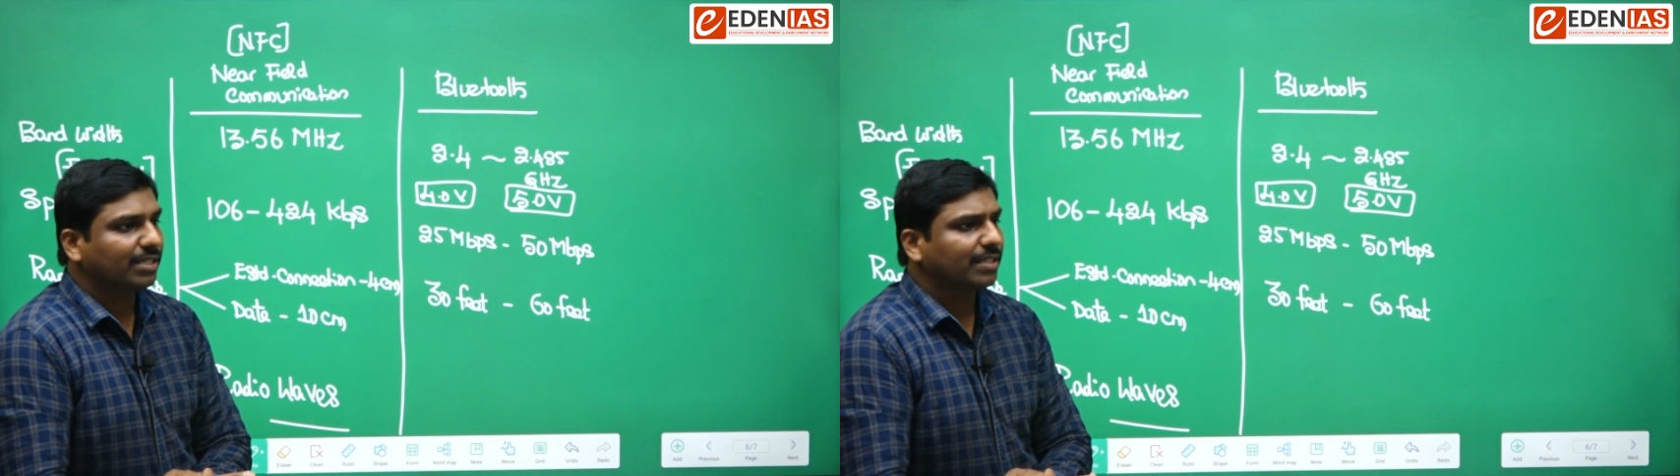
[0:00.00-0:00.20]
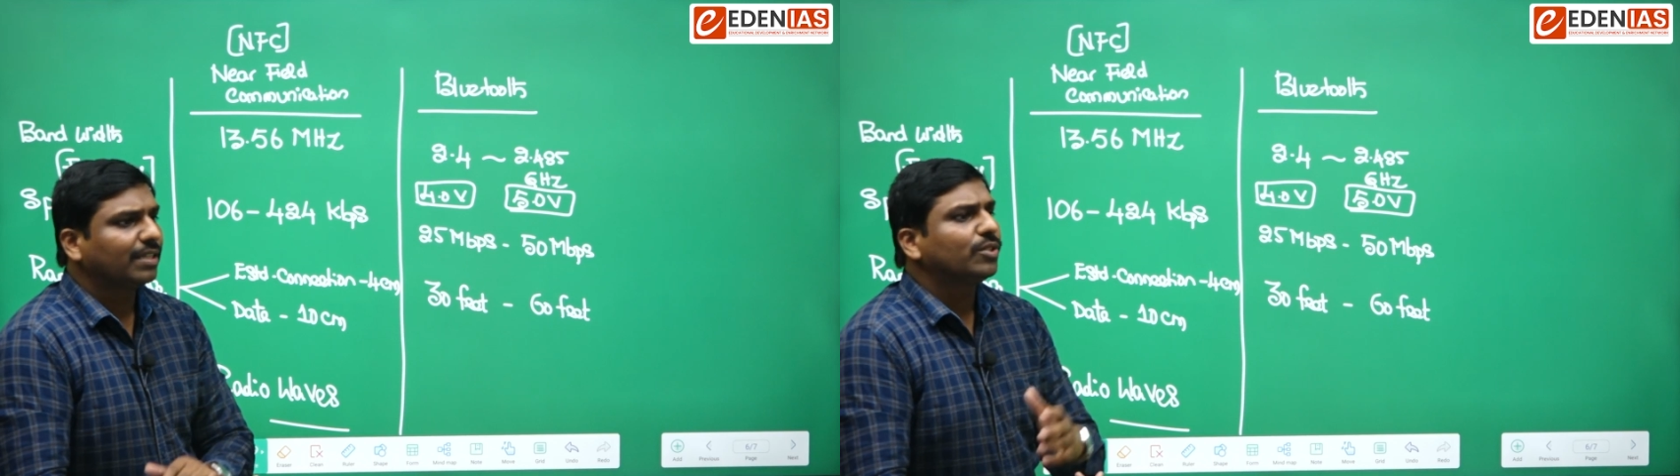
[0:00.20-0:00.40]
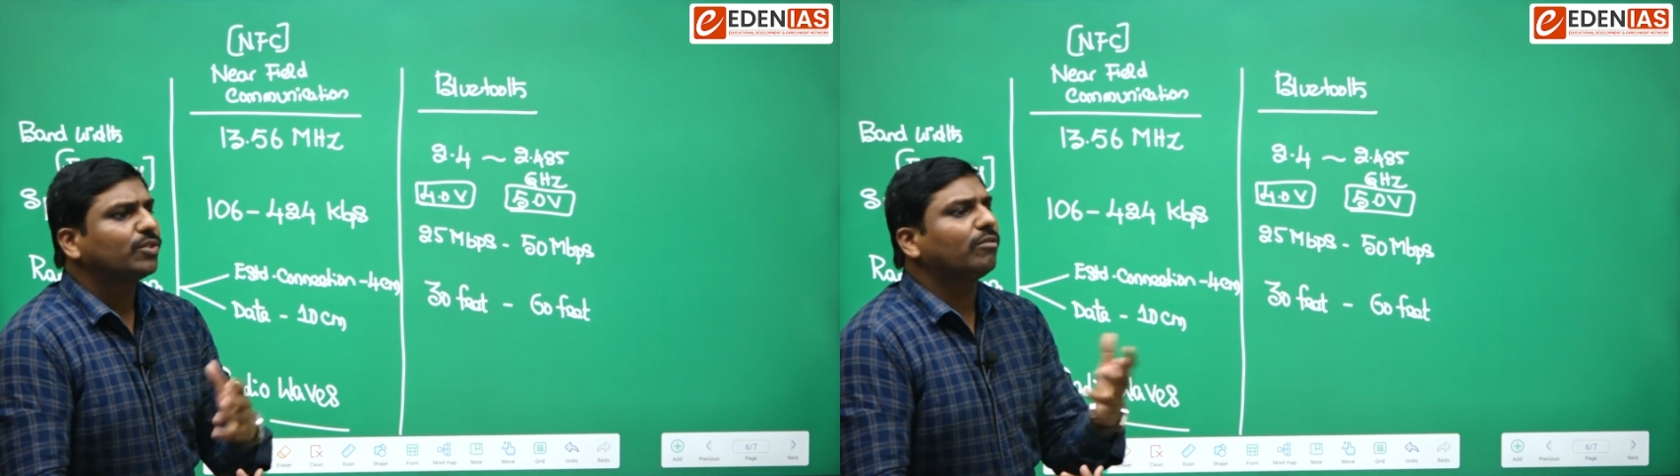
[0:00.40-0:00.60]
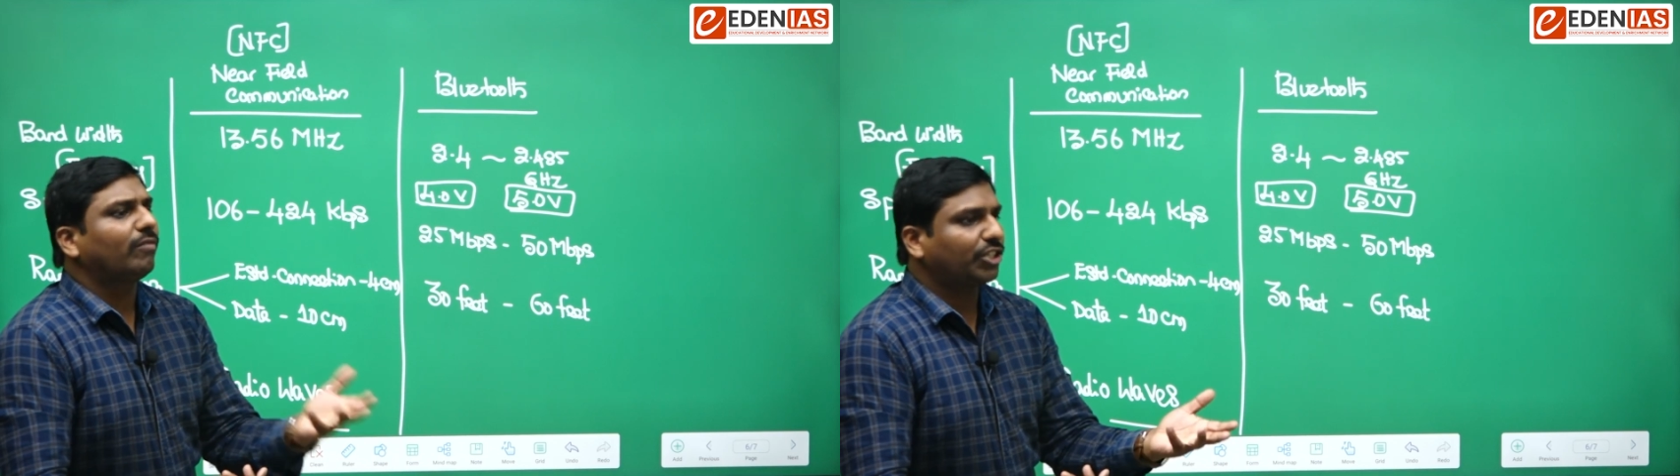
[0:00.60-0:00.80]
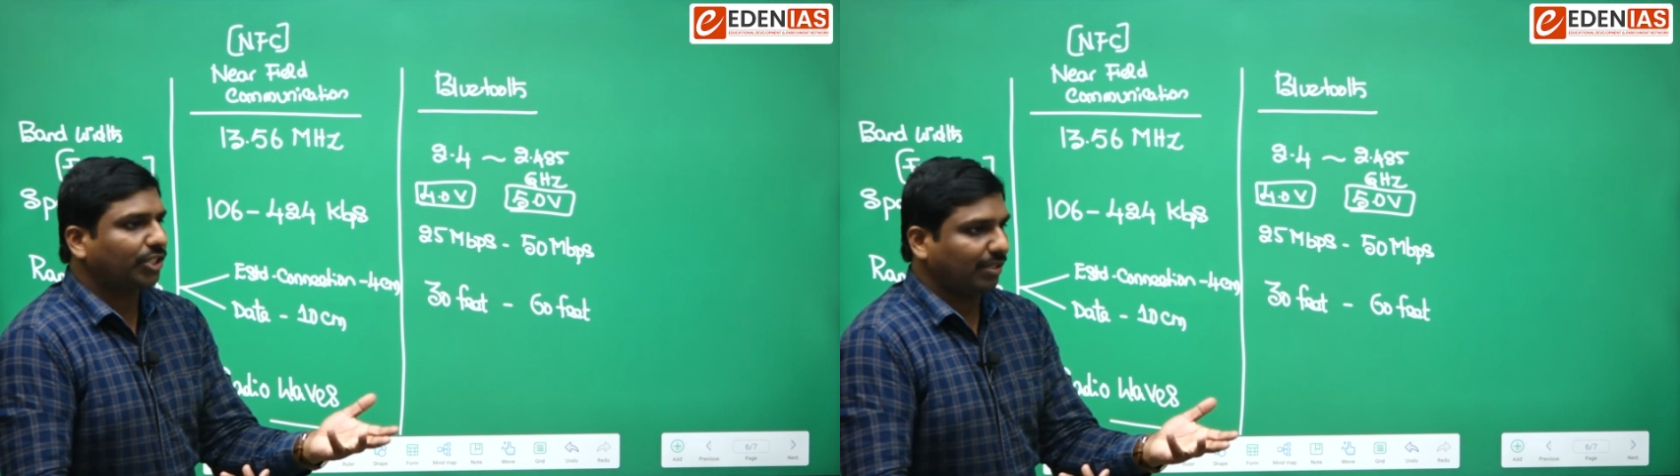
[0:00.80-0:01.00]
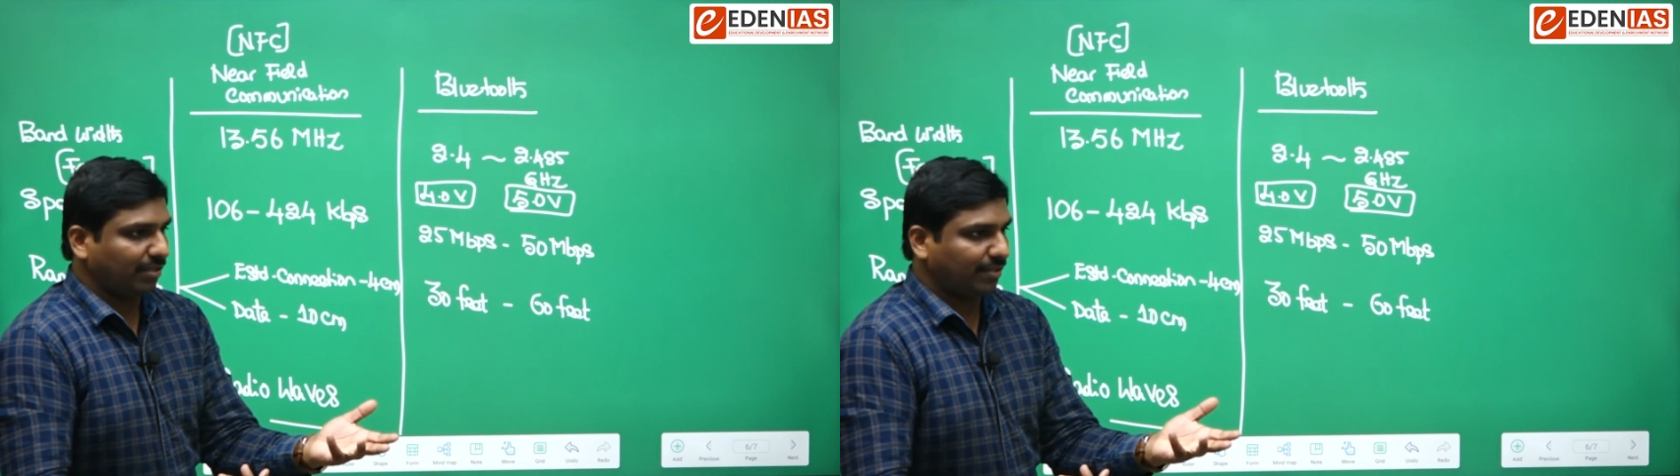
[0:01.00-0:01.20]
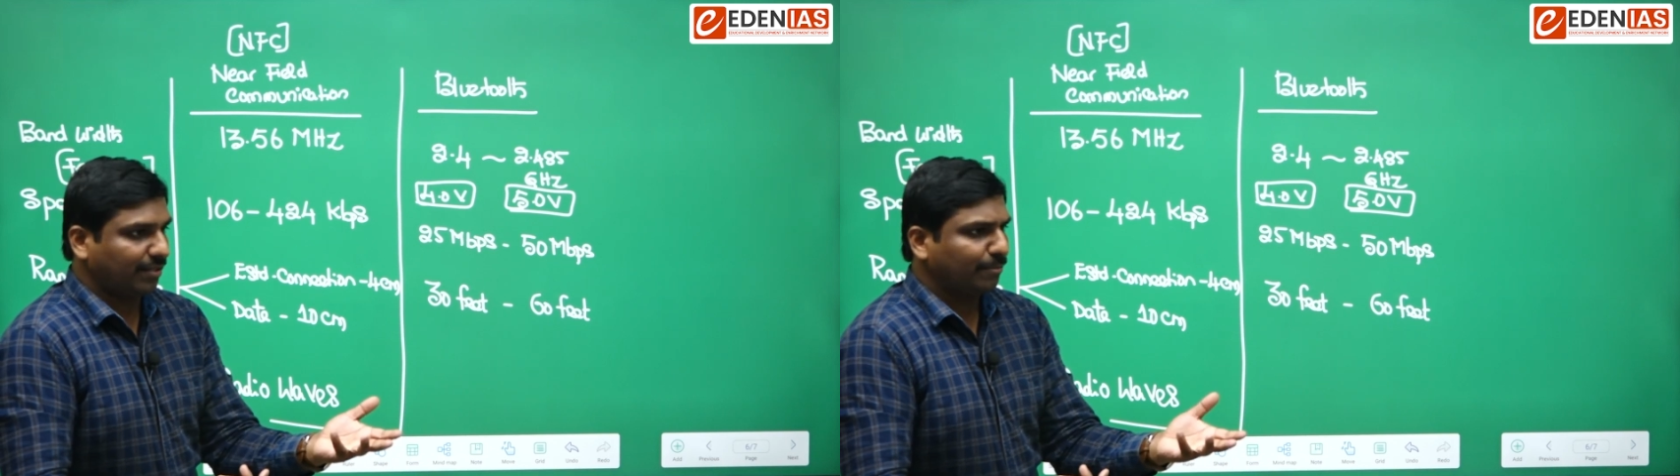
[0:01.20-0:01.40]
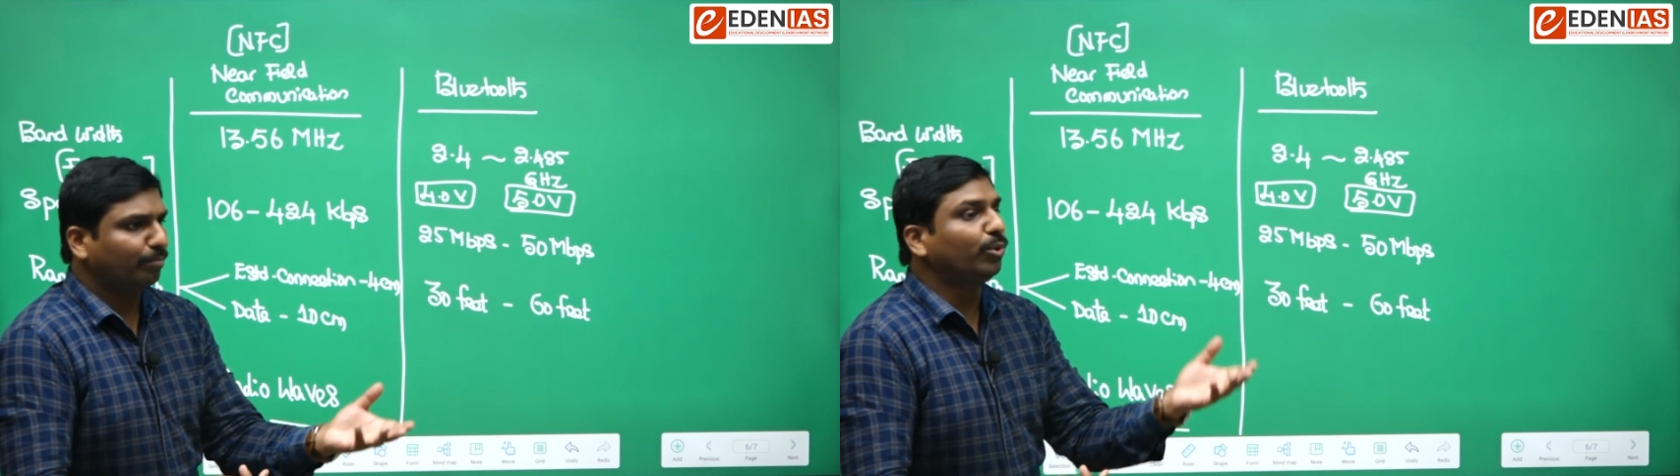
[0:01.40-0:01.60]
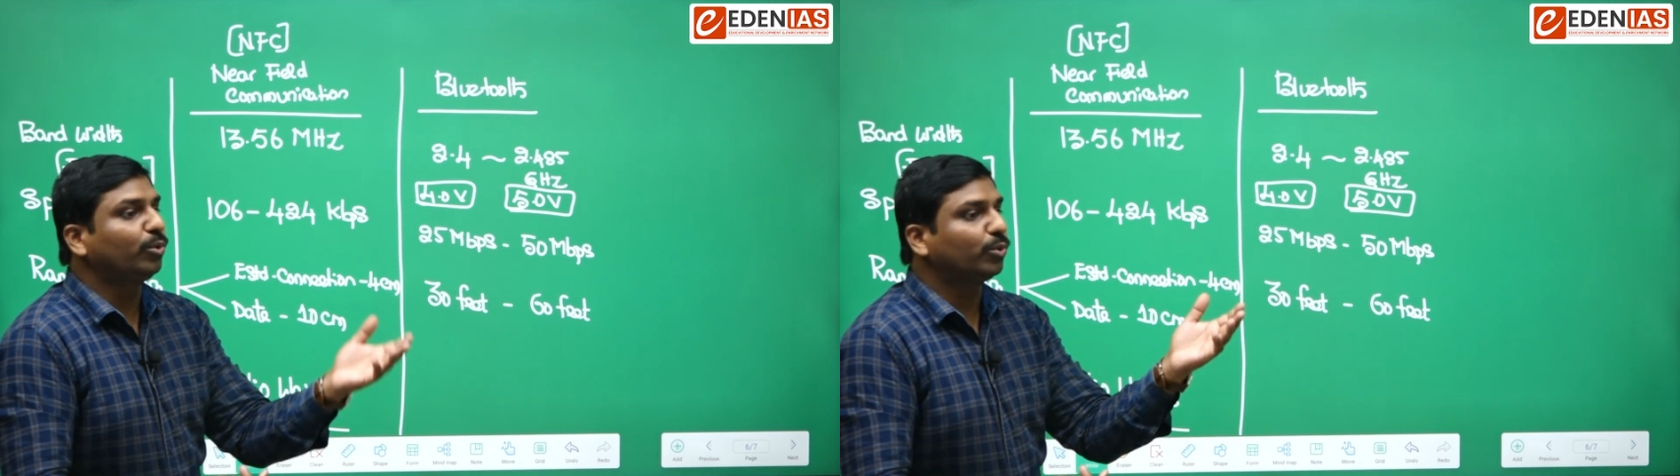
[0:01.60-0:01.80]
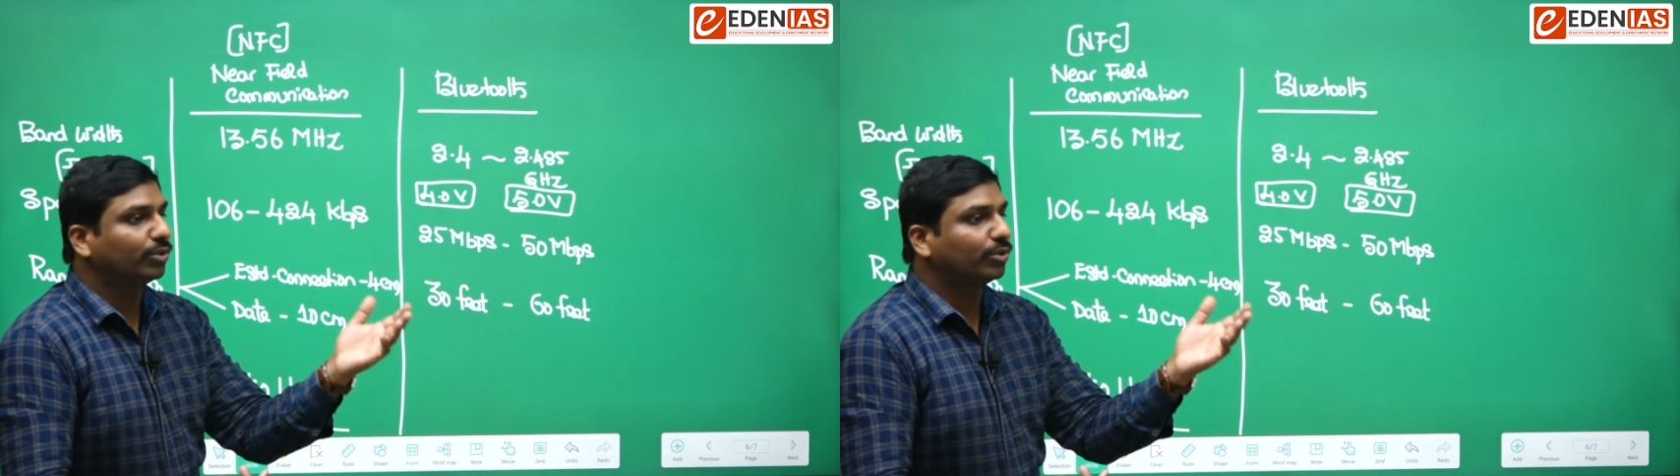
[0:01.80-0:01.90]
So versions, Bluetooth,